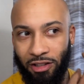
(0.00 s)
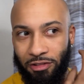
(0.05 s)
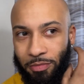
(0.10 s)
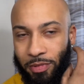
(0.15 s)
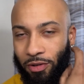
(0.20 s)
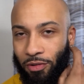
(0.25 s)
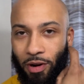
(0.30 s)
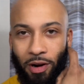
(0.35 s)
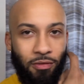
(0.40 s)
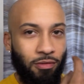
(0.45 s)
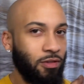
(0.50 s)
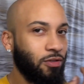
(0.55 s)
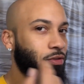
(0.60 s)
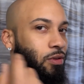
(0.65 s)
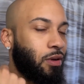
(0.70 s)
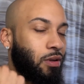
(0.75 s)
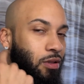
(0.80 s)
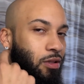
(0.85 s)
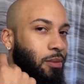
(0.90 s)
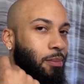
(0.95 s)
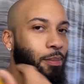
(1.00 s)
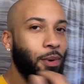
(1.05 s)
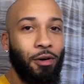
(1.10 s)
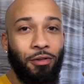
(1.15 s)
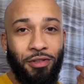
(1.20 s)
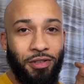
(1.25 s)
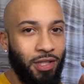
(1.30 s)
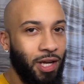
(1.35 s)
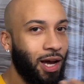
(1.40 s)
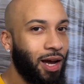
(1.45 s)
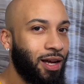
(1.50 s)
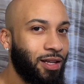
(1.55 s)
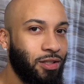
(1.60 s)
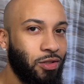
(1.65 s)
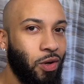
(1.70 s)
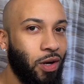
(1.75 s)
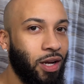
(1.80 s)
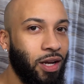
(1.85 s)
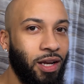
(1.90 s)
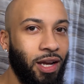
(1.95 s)
me reference to both sides,
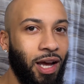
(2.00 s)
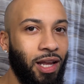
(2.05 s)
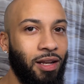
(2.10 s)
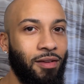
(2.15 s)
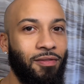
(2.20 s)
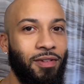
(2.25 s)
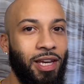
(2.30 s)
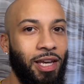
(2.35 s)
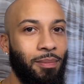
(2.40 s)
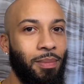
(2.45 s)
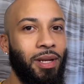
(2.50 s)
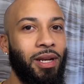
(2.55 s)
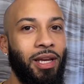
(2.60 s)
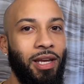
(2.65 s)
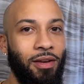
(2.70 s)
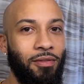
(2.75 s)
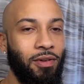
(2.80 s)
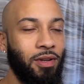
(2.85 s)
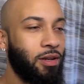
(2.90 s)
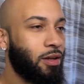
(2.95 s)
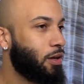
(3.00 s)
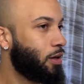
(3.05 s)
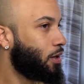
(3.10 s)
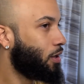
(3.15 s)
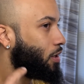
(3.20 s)
so I can kind of keep it even.